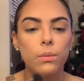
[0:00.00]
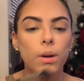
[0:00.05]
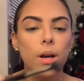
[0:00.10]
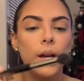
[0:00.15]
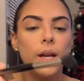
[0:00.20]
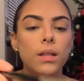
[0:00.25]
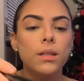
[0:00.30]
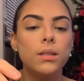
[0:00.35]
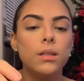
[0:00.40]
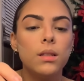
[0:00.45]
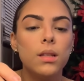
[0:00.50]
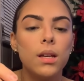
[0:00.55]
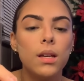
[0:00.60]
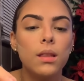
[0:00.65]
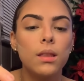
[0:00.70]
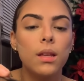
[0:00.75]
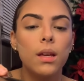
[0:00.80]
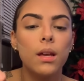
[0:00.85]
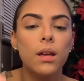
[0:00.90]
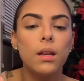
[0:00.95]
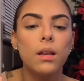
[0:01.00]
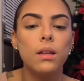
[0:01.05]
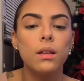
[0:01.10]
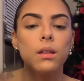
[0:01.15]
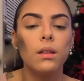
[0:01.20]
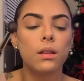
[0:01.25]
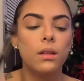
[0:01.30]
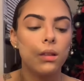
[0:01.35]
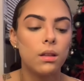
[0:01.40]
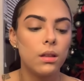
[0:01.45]
why is it like that?
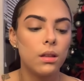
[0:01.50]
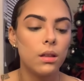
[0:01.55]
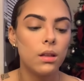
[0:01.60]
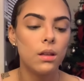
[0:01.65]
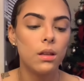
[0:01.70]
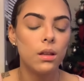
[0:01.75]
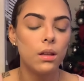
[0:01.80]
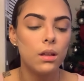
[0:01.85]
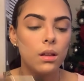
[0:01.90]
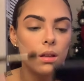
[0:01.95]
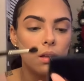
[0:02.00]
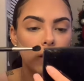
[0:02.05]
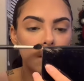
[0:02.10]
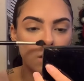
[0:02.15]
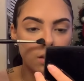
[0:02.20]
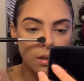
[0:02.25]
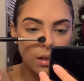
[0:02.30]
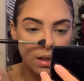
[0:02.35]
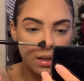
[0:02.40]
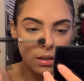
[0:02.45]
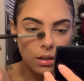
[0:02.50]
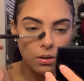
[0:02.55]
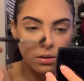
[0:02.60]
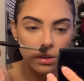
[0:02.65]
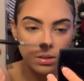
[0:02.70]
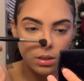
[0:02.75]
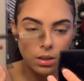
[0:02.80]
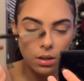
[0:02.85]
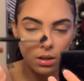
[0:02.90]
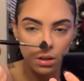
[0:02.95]
I
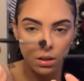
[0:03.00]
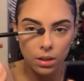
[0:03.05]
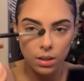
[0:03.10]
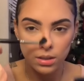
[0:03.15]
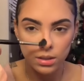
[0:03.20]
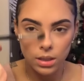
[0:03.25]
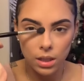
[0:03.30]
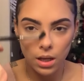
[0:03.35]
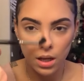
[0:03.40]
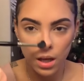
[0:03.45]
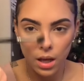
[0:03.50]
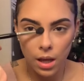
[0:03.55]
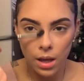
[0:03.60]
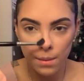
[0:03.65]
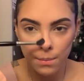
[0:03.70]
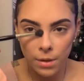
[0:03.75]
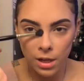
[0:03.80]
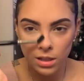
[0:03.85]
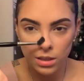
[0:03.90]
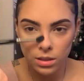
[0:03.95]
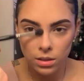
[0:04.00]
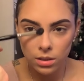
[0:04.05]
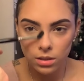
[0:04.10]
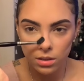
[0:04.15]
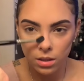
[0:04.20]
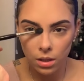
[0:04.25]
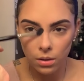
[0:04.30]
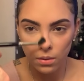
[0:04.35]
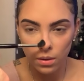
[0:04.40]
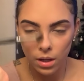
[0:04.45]
notice it all the time and it's
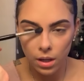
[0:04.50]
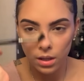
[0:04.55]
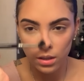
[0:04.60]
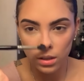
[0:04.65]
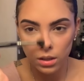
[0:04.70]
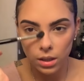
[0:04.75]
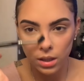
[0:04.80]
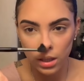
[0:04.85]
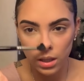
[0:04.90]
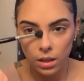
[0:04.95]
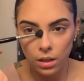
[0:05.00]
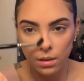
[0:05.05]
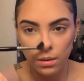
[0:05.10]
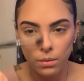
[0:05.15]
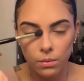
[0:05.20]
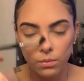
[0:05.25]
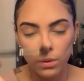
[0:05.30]
so ugly.